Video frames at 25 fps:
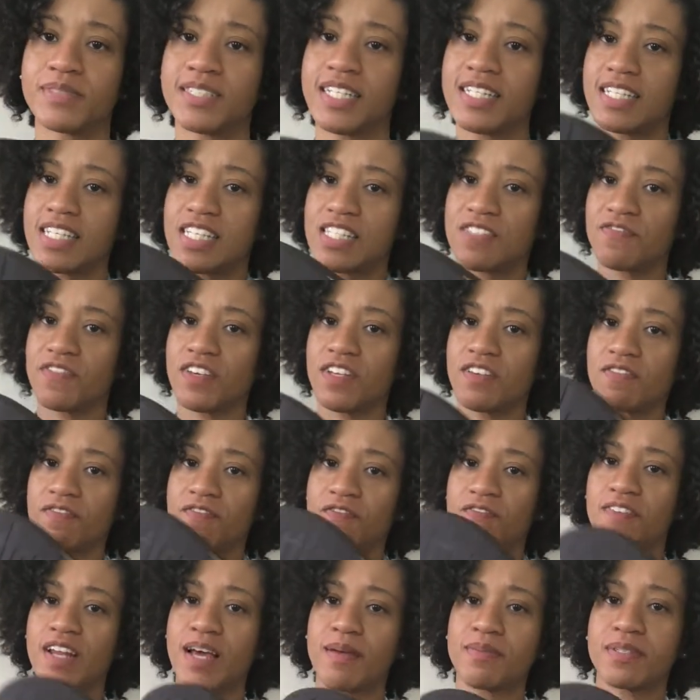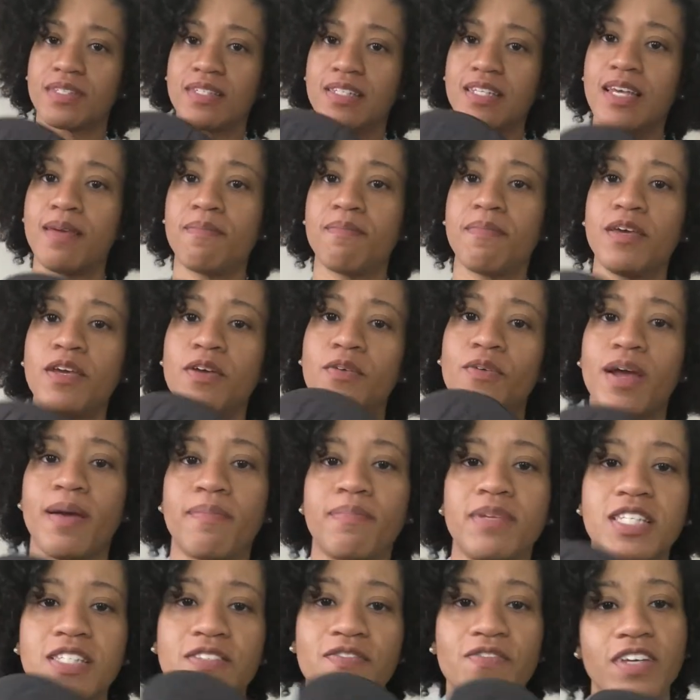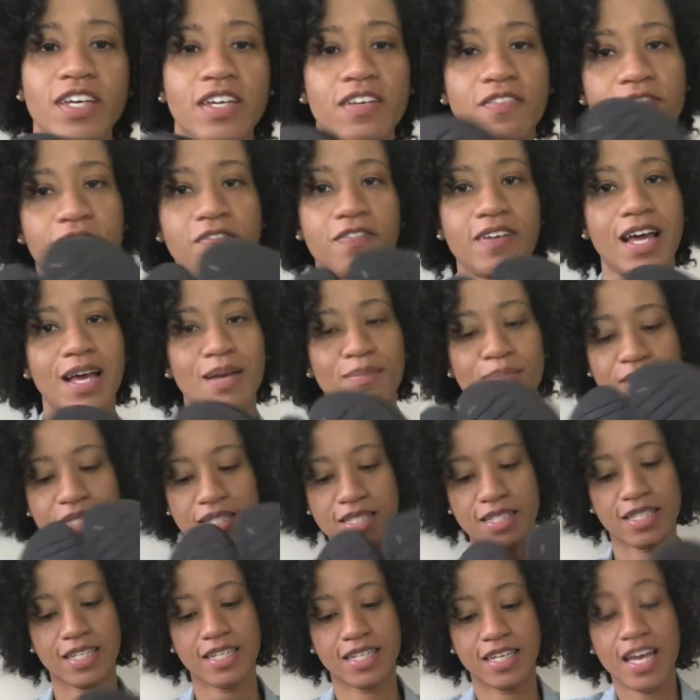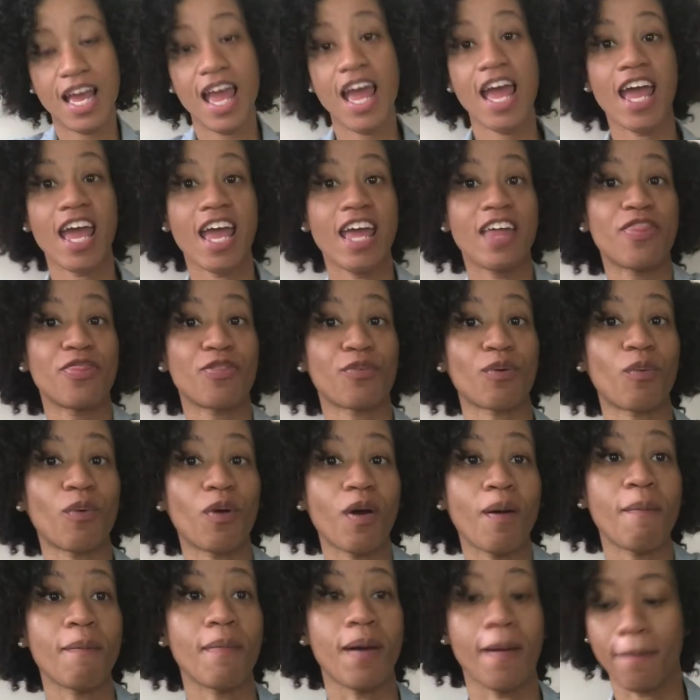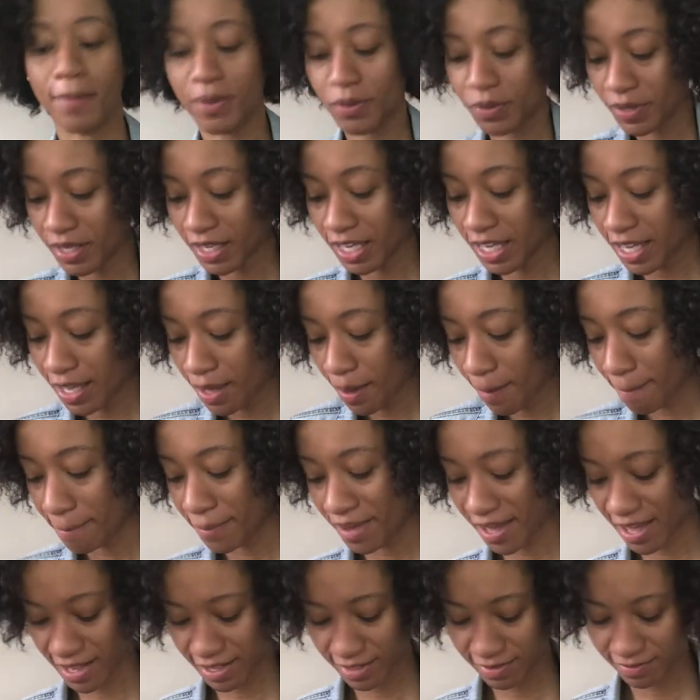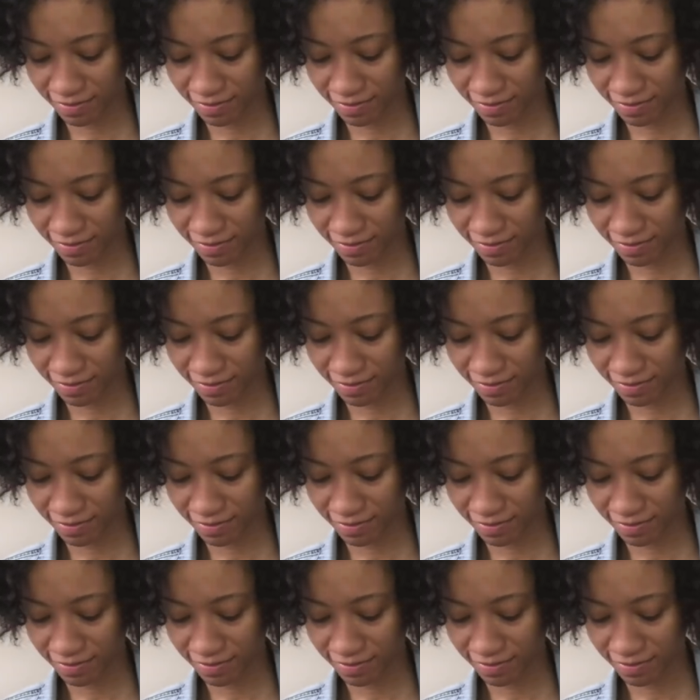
These Fit Flops. Let me grab these Fit Flops and throw them up on eBay.